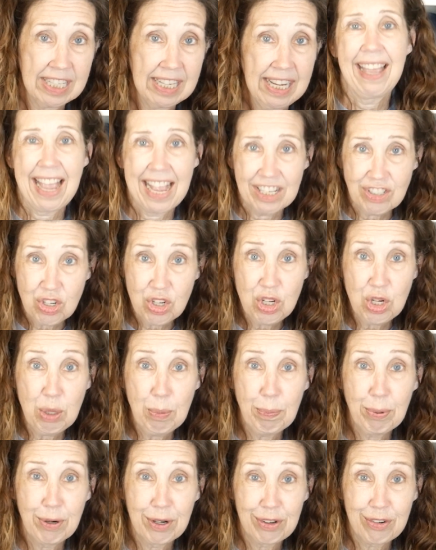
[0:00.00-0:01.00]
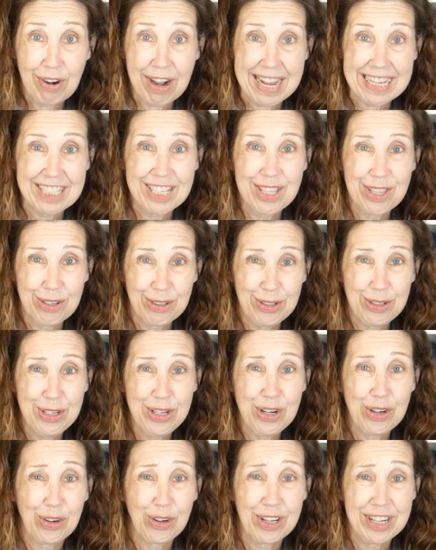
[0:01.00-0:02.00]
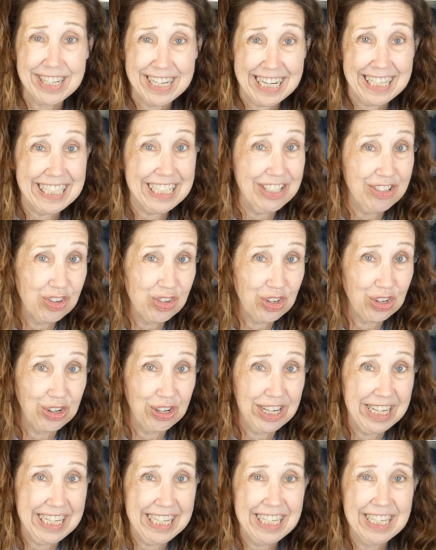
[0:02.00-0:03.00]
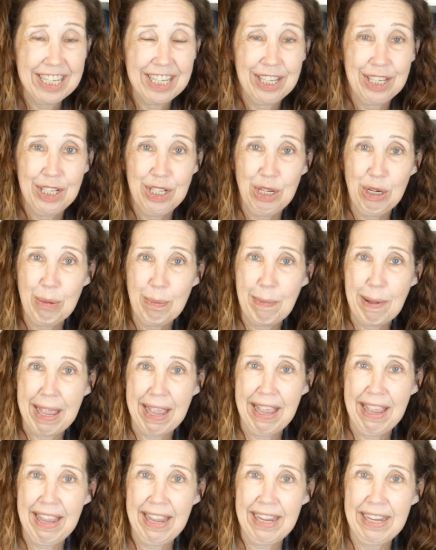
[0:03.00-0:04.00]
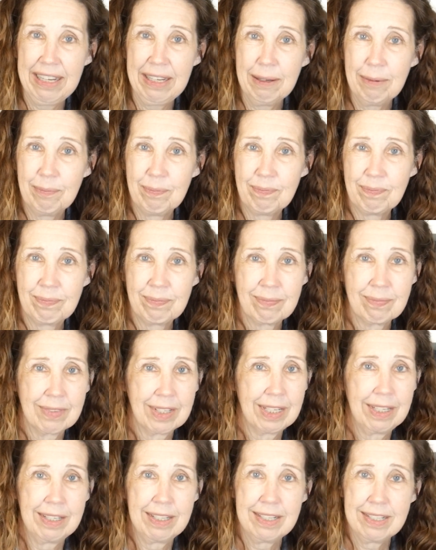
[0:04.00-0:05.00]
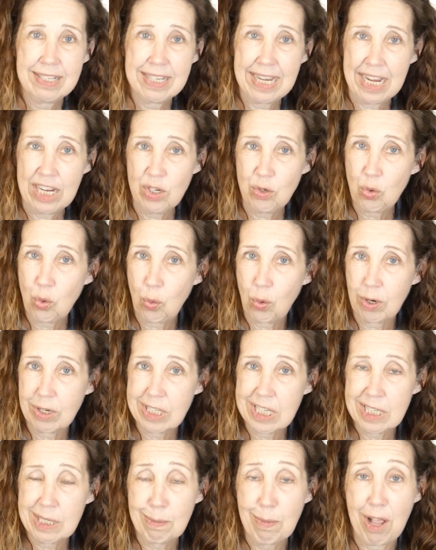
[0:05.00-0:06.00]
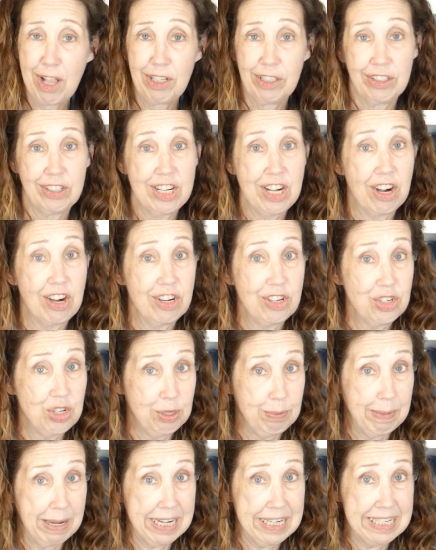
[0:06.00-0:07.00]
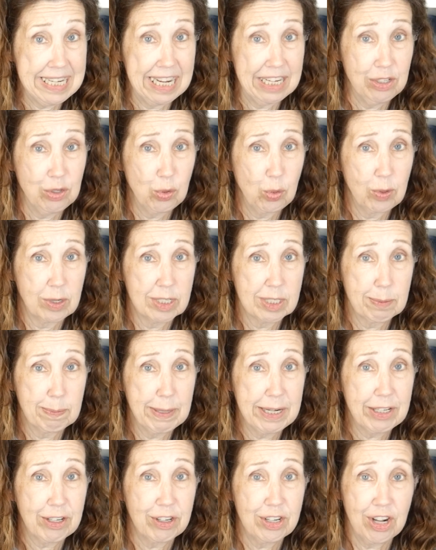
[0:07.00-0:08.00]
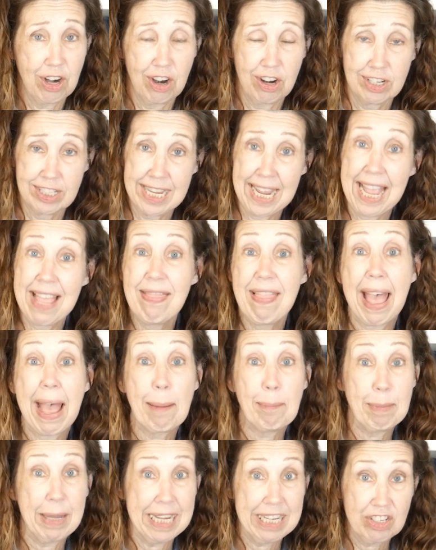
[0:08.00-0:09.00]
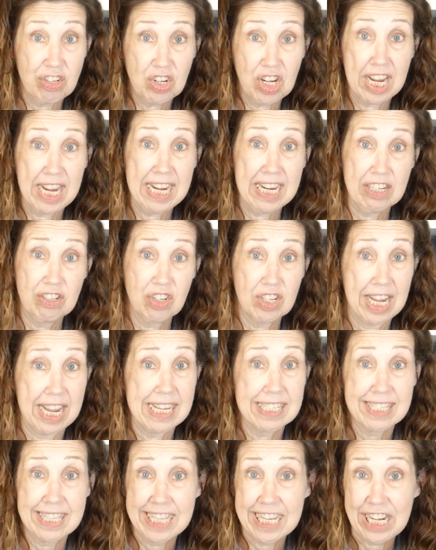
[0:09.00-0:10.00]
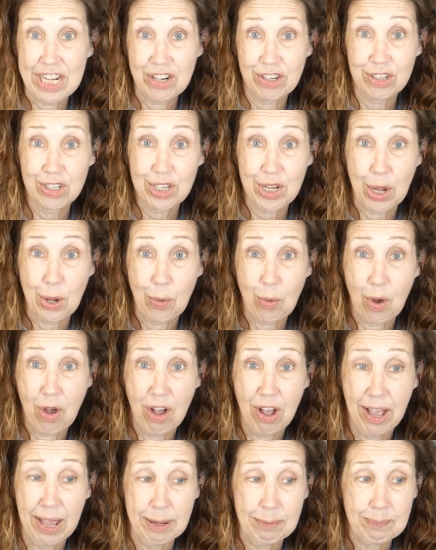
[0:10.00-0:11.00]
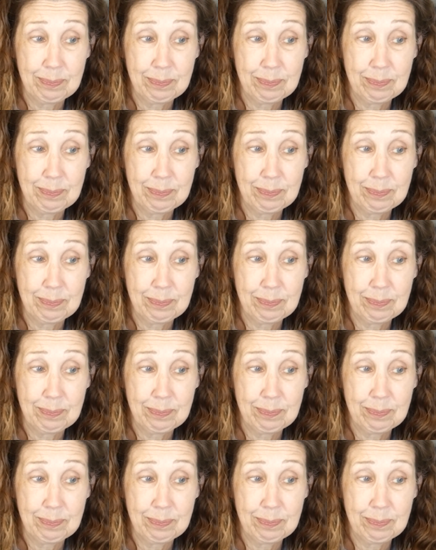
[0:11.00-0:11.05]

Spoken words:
As you progress through your knitting journey, you may tend towards smaller yarns, you may tend towards bigger yarns, and that may change as the years go on.